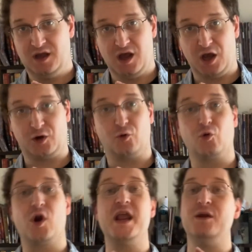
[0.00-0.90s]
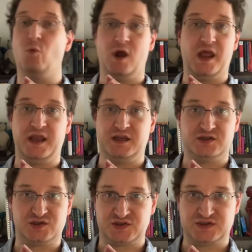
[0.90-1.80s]
a great way
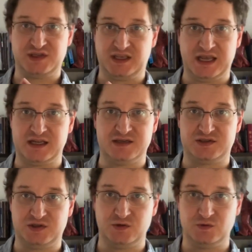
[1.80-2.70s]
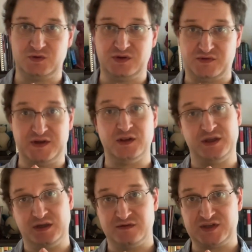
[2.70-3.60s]
just to get into the
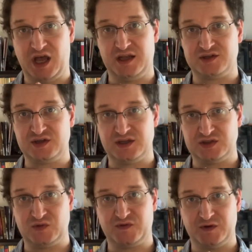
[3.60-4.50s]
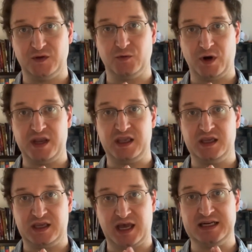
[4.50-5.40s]
feeling of touch as you feel the
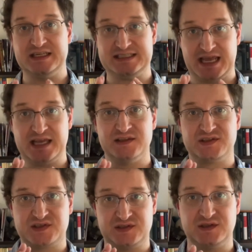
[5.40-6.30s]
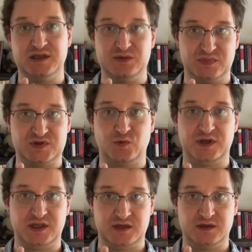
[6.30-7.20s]
Reiki kind of dance in
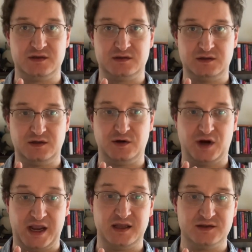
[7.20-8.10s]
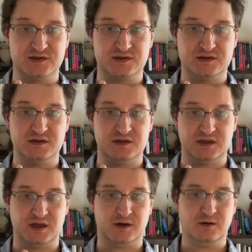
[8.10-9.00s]
between your hands,
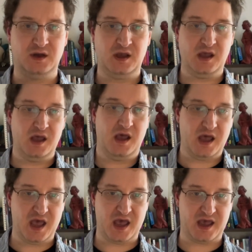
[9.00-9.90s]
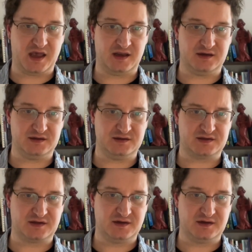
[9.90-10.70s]
you know? And